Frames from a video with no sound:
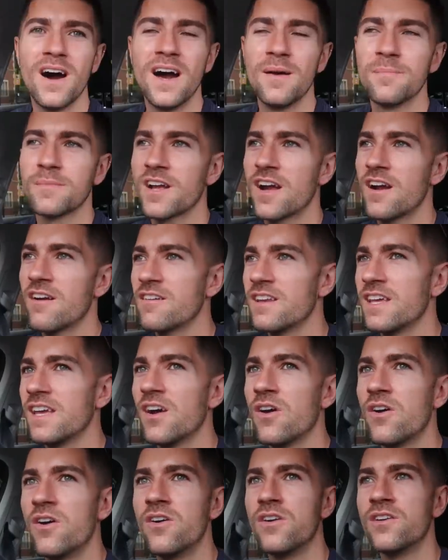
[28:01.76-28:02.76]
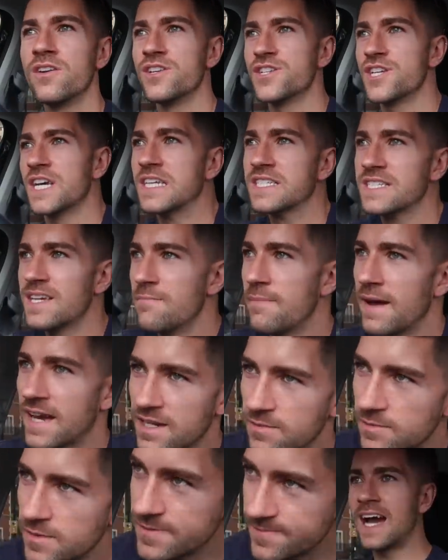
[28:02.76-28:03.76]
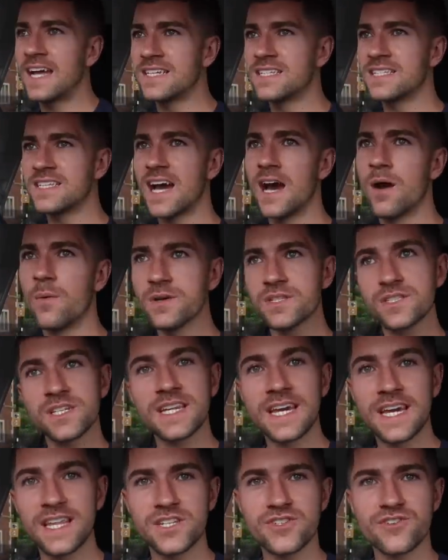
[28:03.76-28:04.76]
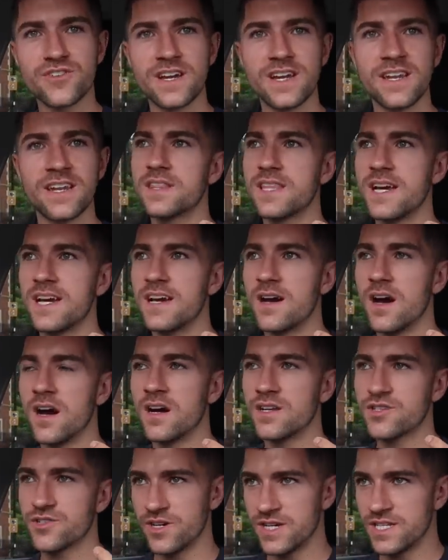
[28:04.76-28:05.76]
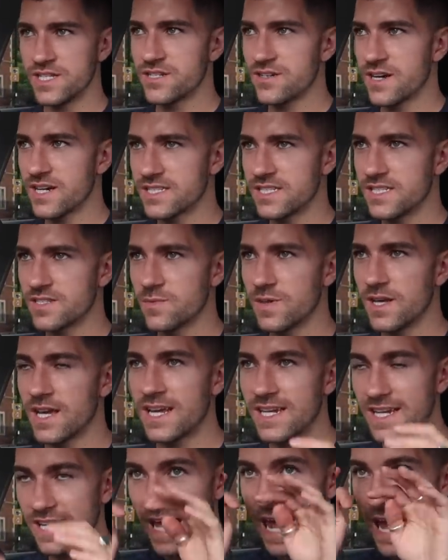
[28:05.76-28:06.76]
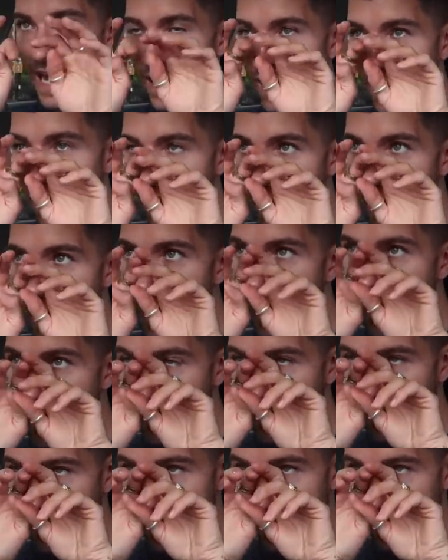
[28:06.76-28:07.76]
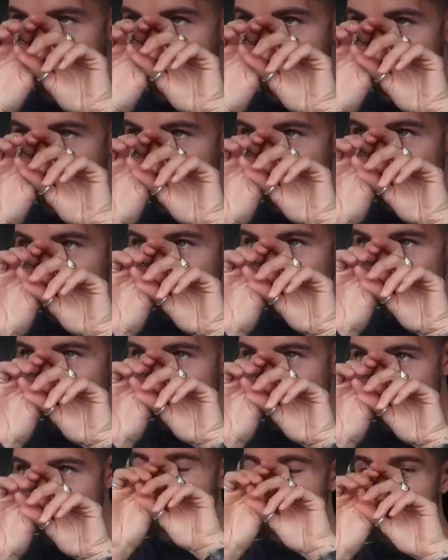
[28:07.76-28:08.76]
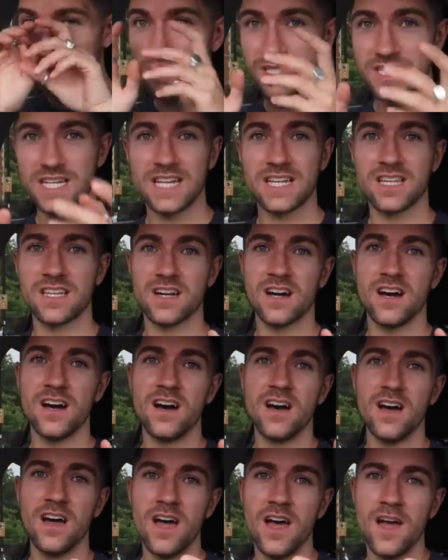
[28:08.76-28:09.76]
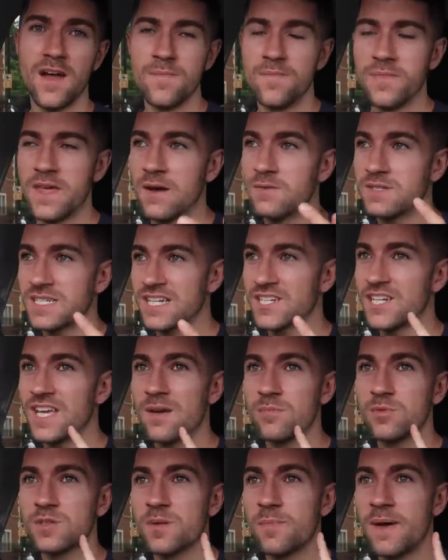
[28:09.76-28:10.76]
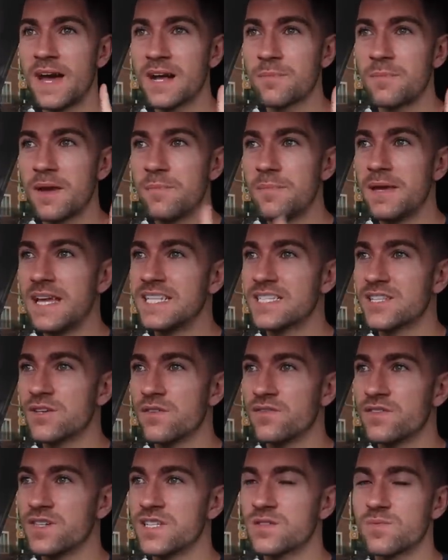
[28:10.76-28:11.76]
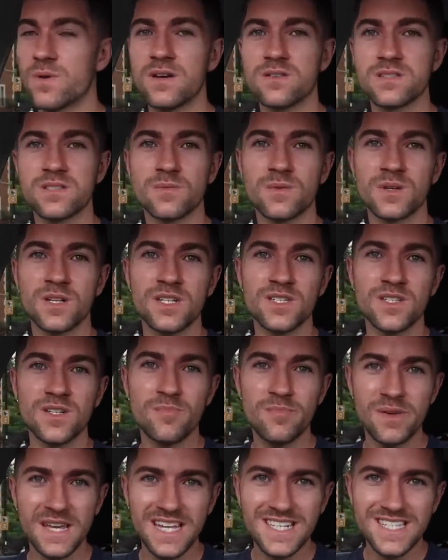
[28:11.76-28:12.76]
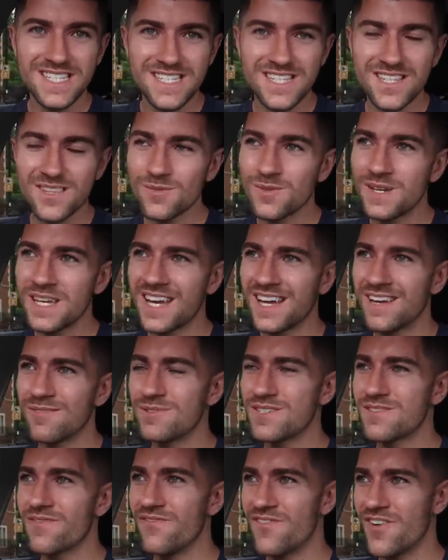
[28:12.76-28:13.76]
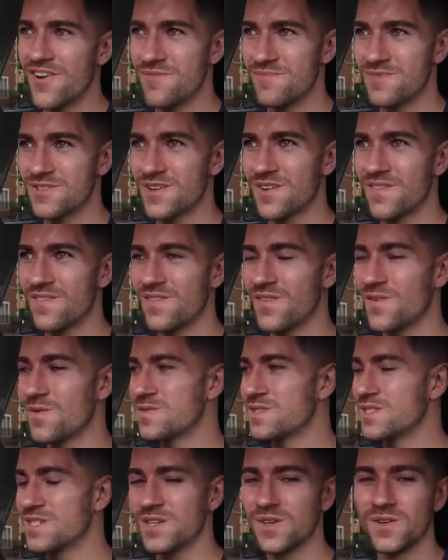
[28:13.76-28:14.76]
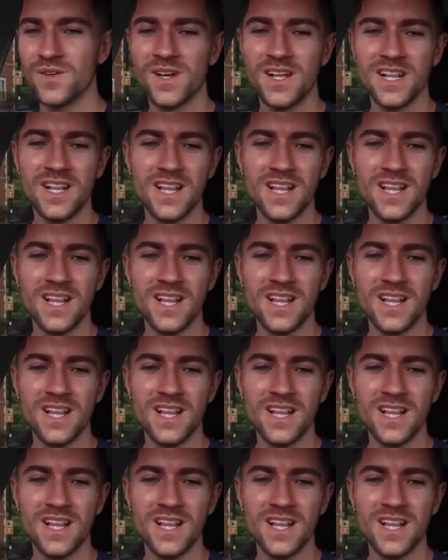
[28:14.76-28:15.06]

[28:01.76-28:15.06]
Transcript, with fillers: I'm currently on Chelsea Embankment and I was going to get the train. There are train strikes this weekend again. It's not great. So we're taking the car and I was actually able to pack my pizza oven as well. So we're going to do pizzas at the weekend, which I'm very much looking forward to.